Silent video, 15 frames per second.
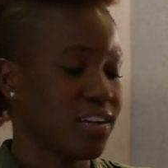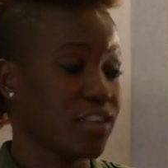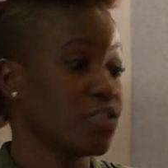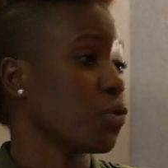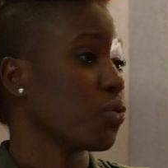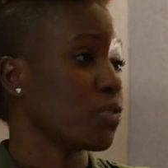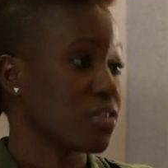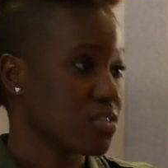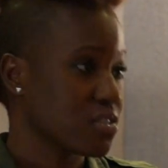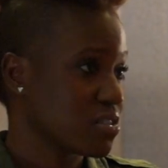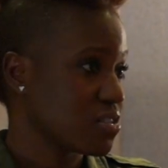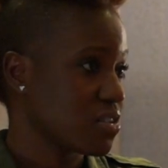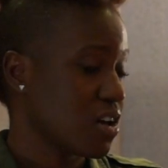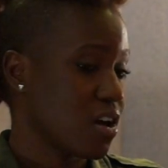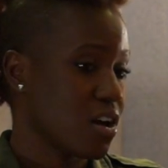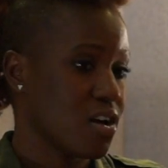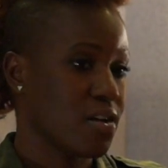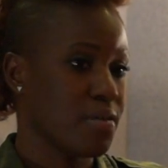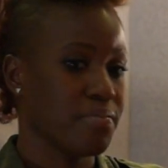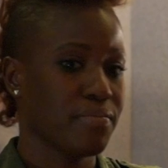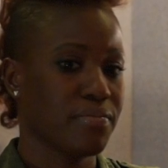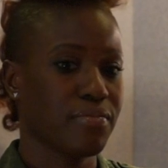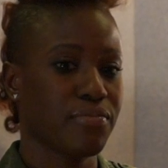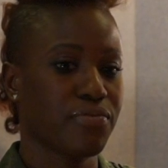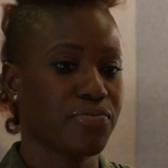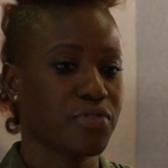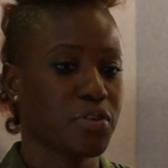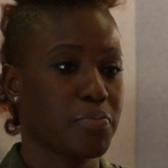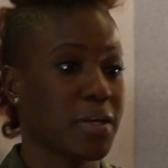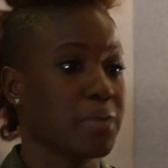doors um,
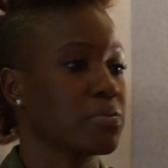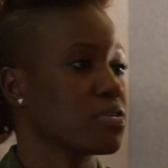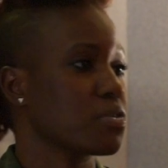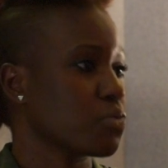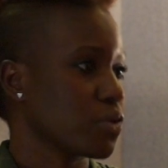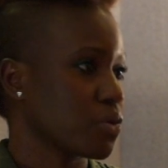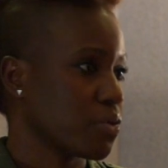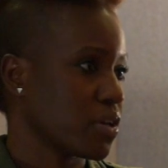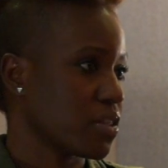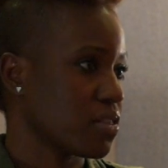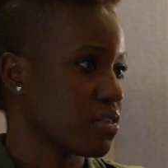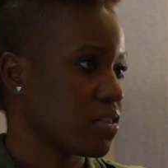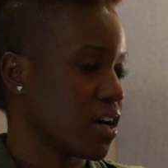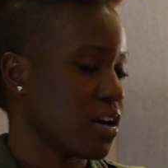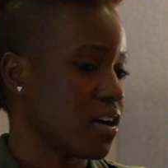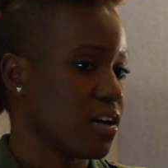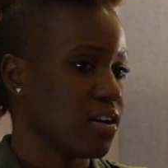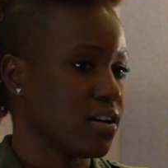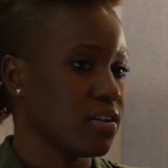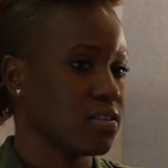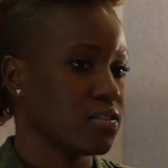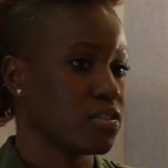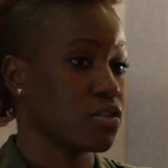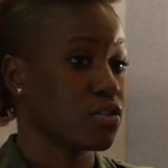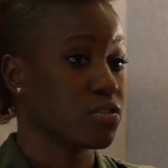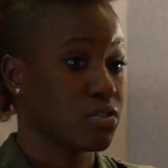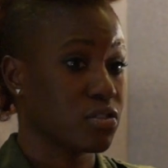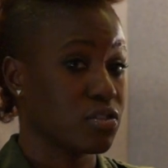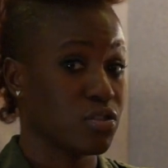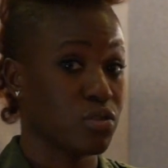to be able to work with, uh, to,
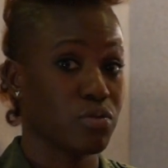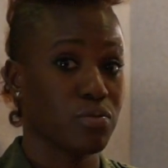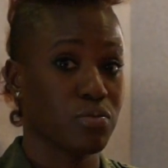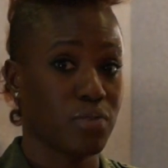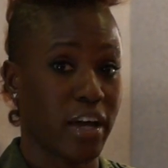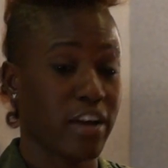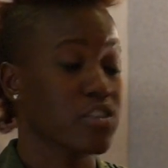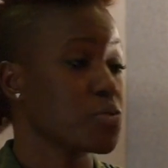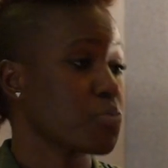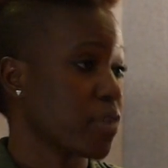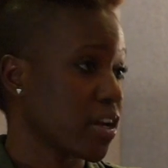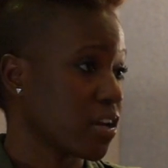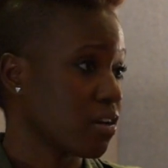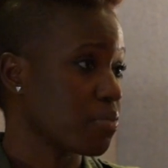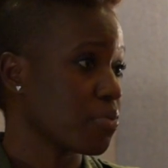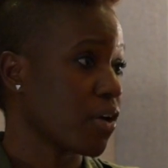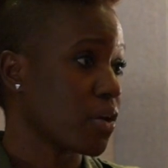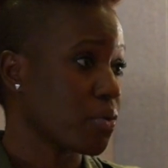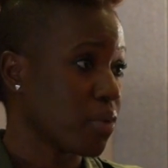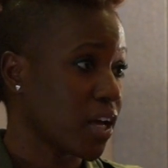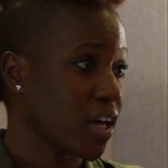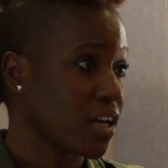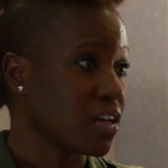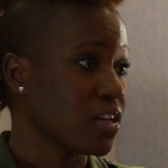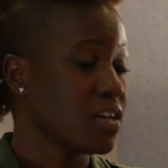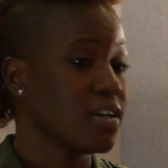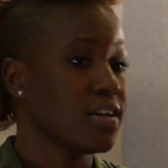to do Hairspray on Broadway.